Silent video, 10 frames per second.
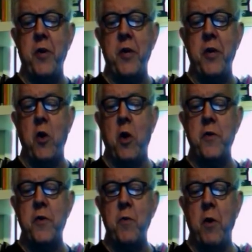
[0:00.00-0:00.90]
to haul a
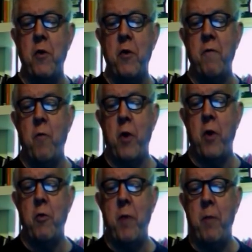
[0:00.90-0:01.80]
200 or 400
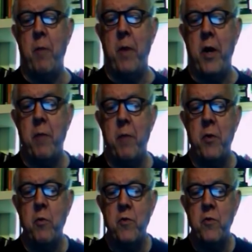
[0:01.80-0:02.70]
pound body up into a
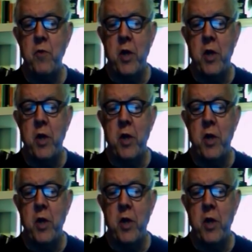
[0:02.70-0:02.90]
tree.